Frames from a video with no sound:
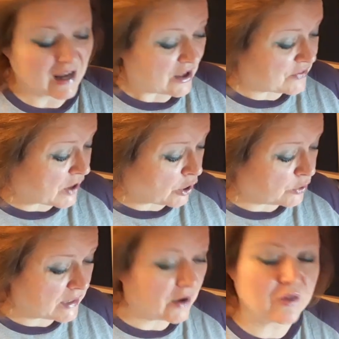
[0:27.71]
And the
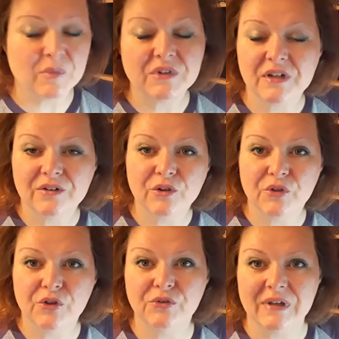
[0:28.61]
only other material
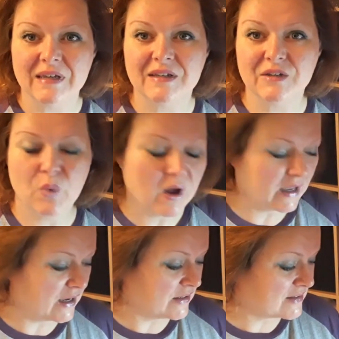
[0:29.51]
that you need is
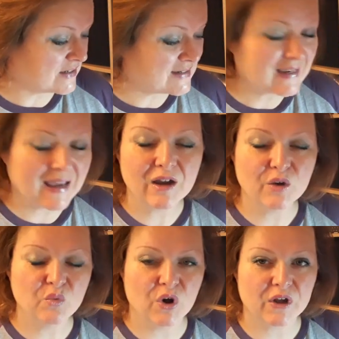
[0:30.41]
wire. Today
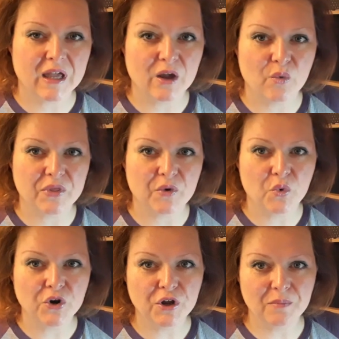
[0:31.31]
I'm working with
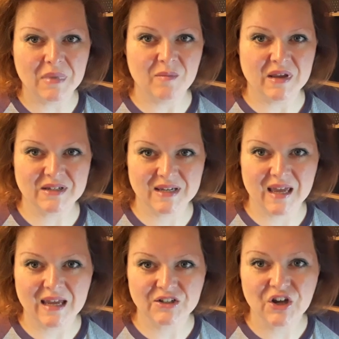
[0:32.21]
one millimetre
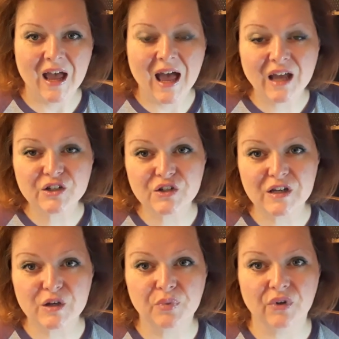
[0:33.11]
gauge
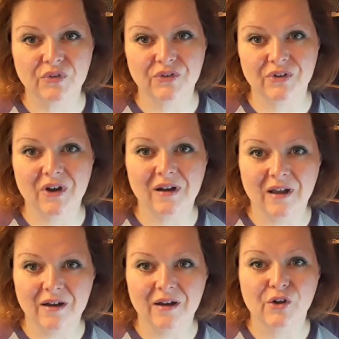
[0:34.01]
antique bronze
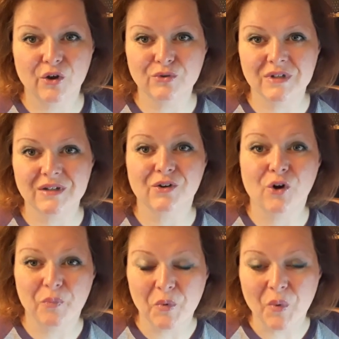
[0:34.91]
colour coated
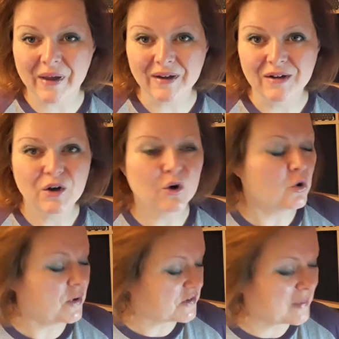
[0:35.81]
copper wire.
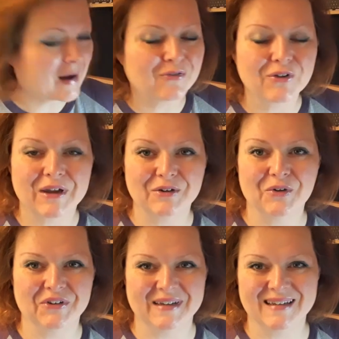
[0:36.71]
Always a mouthful getting all
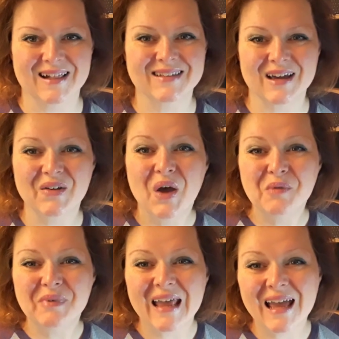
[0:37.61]
the details out,
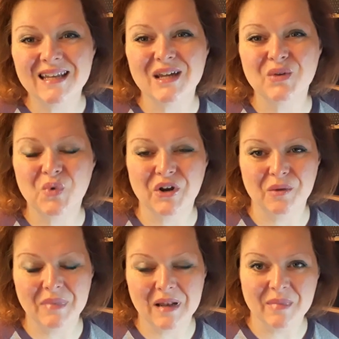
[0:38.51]
but any one
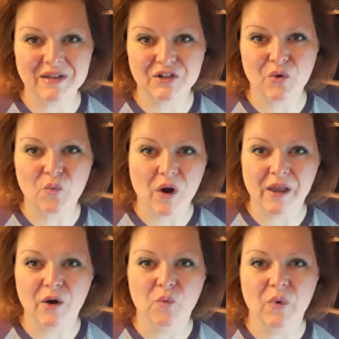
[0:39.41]
millimeter
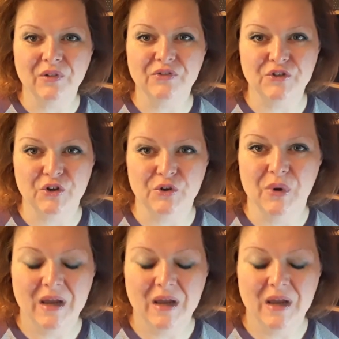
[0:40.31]
wire will do.